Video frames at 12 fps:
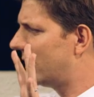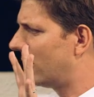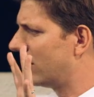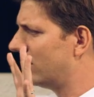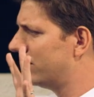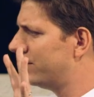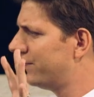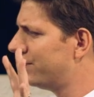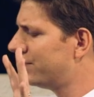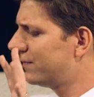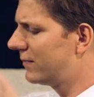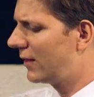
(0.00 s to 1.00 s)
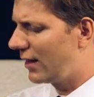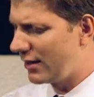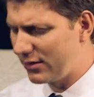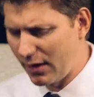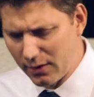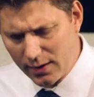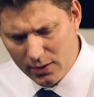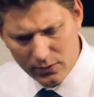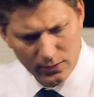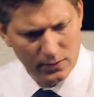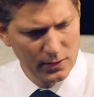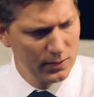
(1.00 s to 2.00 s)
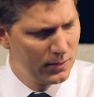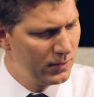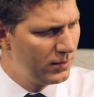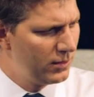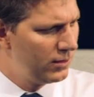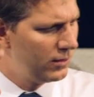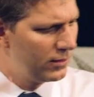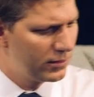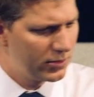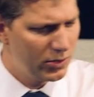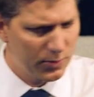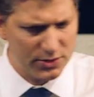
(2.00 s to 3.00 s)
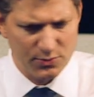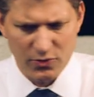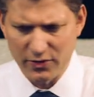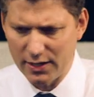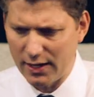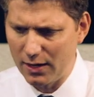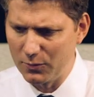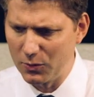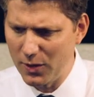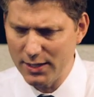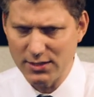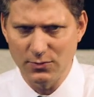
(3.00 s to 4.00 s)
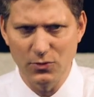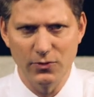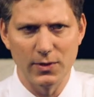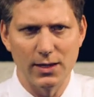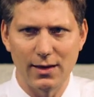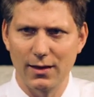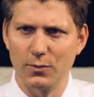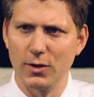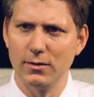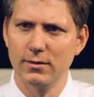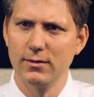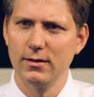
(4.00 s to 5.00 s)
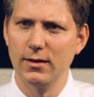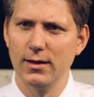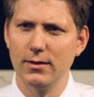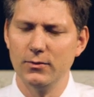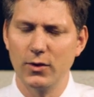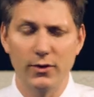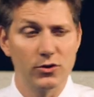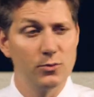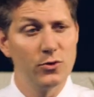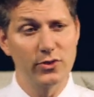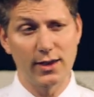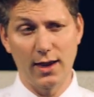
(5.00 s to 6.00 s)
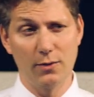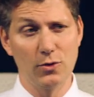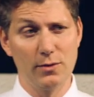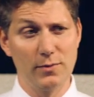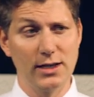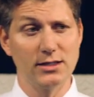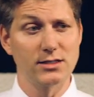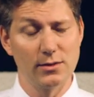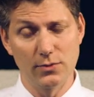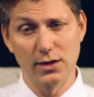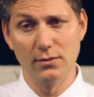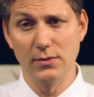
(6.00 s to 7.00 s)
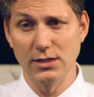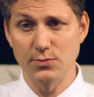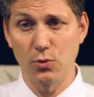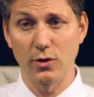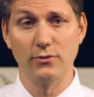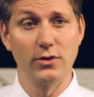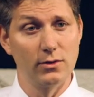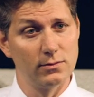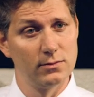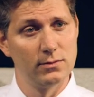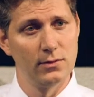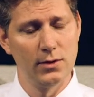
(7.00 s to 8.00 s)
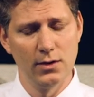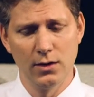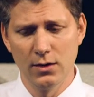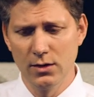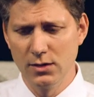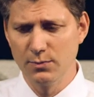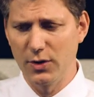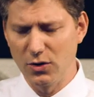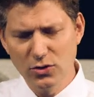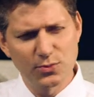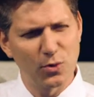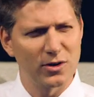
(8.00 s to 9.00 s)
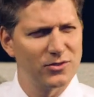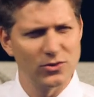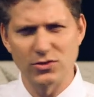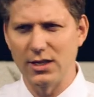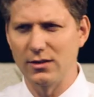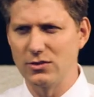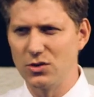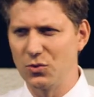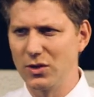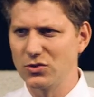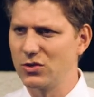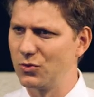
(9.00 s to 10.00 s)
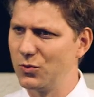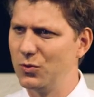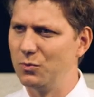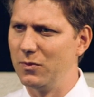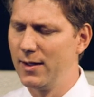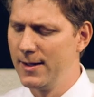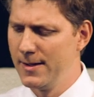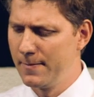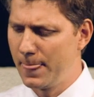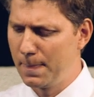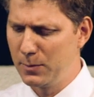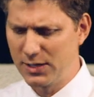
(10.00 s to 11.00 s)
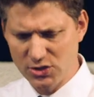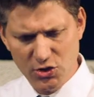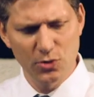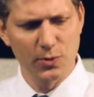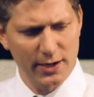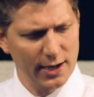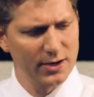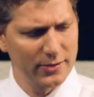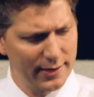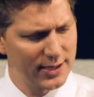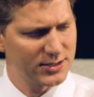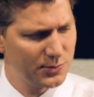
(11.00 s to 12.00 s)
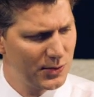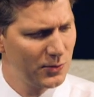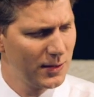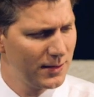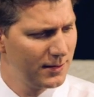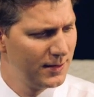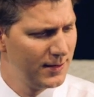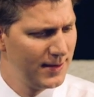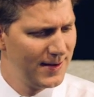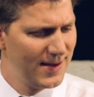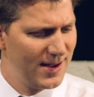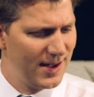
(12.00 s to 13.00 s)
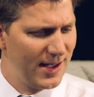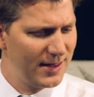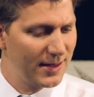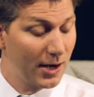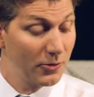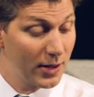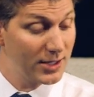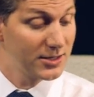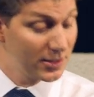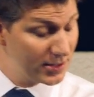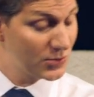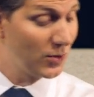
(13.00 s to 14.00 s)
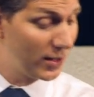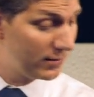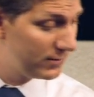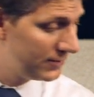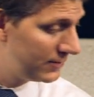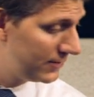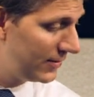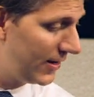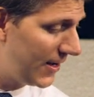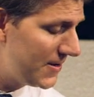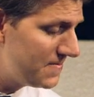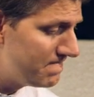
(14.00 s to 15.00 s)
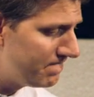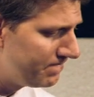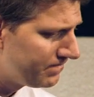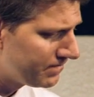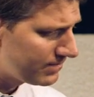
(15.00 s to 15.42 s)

in on him. And I thought, now Kubrick's moving the camera. Why is he moving the camera? Um, whenever you move the camera, it means something, it means point of view. But whose point of view is that? There's no one else in the room. But it's Kubrick. I know there has to be one. And then I realized there is one. Um,